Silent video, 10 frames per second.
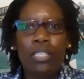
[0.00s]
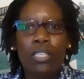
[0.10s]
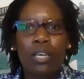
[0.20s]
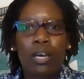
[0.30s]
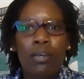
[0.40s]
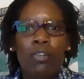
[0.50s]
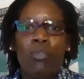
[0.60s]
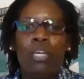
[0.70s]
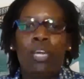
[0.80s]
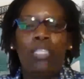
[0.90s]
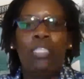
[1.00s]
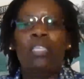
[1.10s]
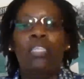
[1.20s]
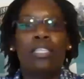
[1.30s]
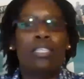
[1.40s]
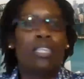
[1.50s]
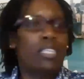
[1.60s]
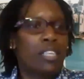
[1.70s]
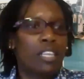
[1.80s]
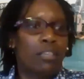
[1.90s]
this, uh, you know, they can't say this is
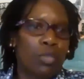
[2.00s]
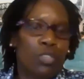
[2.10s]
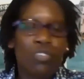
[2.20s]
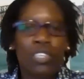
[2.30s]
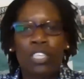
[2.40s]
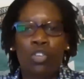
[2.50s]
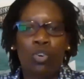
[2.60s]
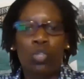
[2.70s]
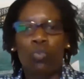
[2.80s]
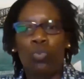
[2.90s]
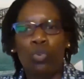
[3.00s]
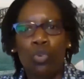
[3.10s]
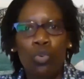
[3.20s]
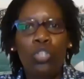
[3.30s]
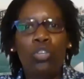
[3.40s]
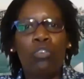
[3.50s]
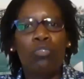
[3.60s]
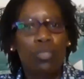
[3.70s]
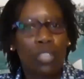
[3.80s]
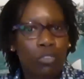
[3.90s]
a Strathmore University course, so we don't know it, you
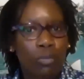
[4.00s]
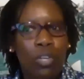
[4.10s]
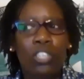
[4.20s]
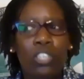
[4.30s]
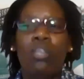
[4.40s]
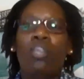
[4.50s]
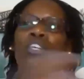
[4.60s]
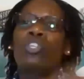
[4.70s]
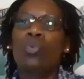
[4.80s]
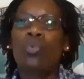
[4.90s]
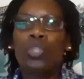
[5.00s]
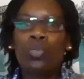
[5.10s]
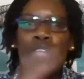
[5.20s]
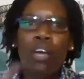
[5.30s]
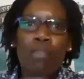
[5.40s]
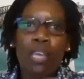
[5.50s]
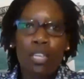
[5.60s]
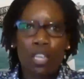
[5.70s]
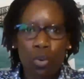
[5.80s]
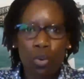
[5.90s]
have to start from scratch. So should there be
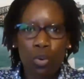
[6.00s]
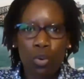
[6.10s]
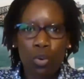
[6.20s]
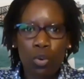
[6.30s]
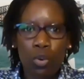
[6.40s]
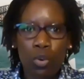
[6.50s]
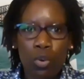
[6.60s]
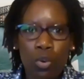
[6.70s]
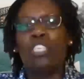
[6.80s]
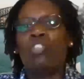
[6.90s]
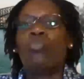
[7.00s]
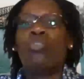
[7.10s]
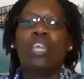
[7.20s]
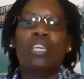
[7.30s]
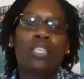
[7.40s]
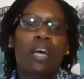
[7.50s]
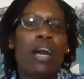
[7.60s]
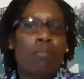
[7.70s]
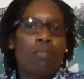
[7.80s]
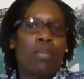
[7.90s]
any closures of universities, you just
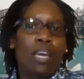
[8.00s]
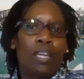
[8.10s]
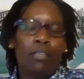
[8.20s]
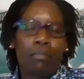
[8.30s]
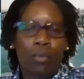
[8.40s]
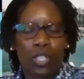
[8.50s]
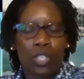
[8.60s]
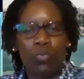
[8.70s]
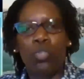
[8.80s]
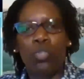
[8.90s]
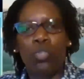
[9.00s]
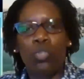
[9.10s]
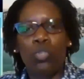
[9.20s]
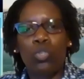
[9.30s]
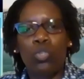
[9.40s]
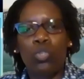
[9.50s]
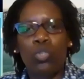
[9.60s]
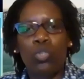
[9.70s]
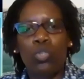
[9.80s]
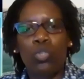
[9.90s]
RPL the process, which is called
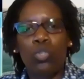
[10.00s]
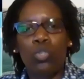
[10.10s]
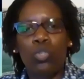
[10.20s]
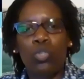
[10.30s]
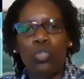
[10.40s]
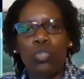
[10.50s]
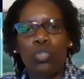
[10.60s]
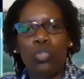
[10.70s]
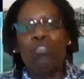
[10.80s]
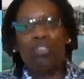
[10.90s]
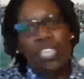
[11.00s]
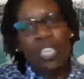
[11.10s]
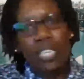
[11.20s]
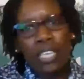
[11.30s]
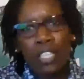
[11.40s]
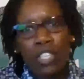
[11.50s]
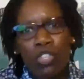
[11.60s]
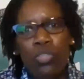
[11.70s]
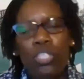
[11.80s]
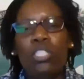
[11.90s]
recognition of prior learning. You've already done
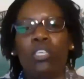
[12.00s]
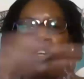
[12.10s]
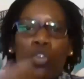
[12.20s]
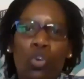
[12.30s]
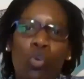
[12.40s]
certain units,